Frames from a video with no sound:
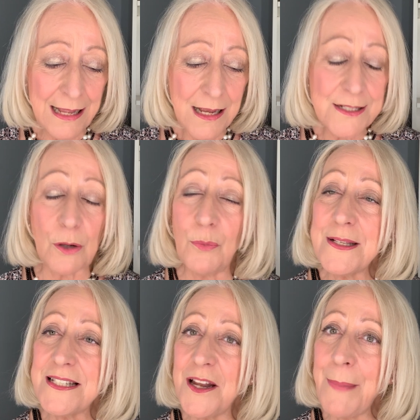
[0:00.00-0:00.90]
So
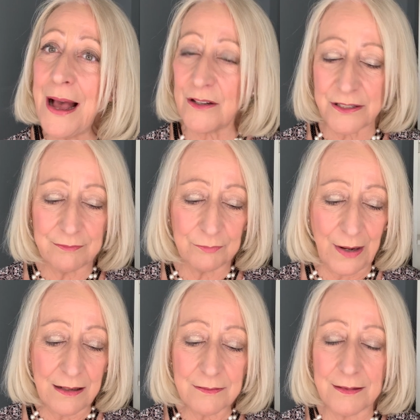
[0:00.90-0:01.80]
what's it about?
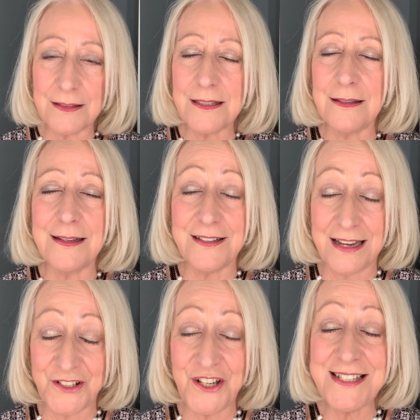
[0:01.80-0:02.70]
Well,
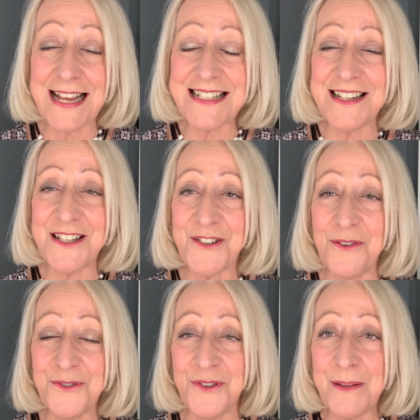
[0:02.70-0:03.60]
as she says, and it's
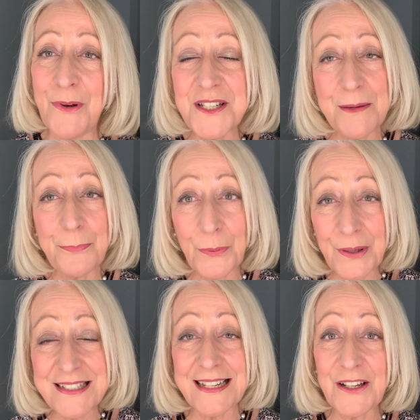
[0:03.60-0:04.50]
so true, the most
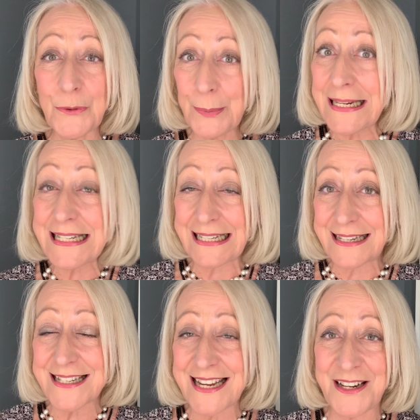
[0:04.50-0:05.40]
important
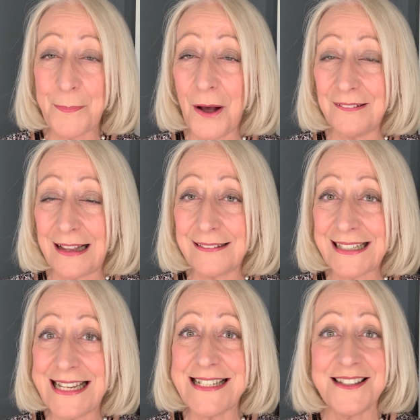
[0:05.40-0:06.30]
ingredient in a potluck
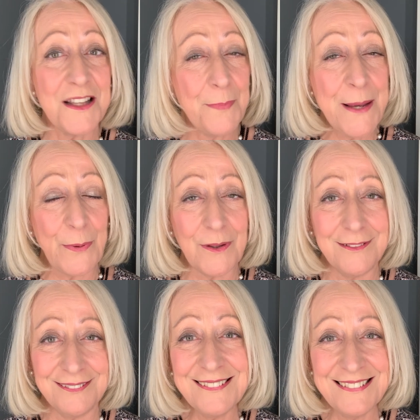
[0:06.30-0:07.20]
is the people.
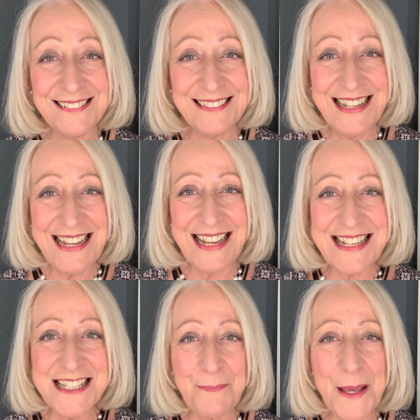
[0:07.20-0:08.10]

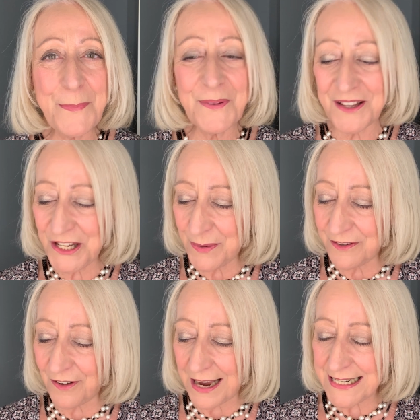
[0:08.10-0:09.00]
It's the people that you
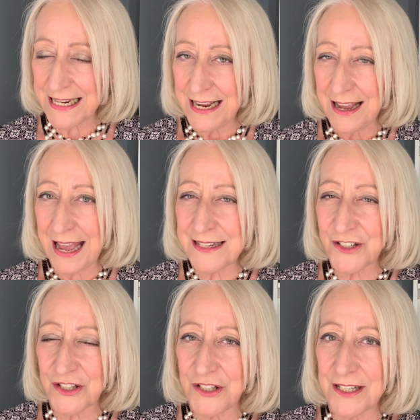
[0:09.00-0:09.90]
invite.
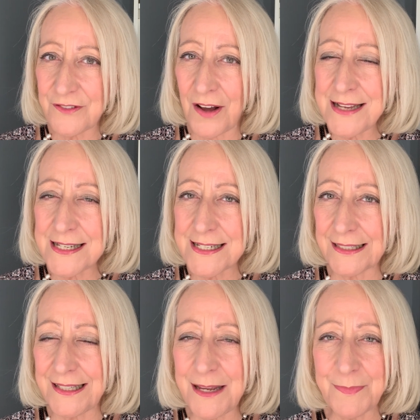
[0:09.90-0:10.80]
And she advises to
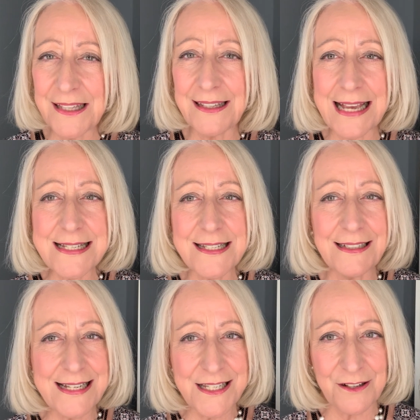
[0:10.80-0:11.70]
keep the guest
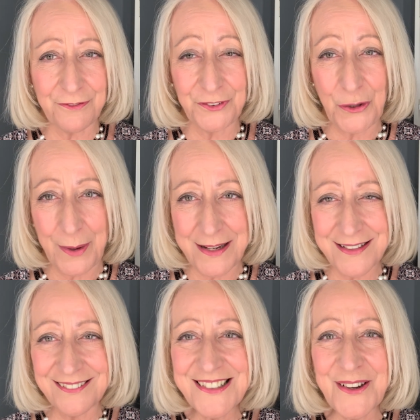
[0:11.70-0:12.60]
list
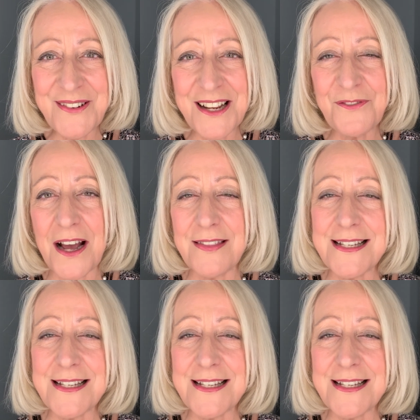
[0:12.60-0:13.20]
fluid. Don't invite the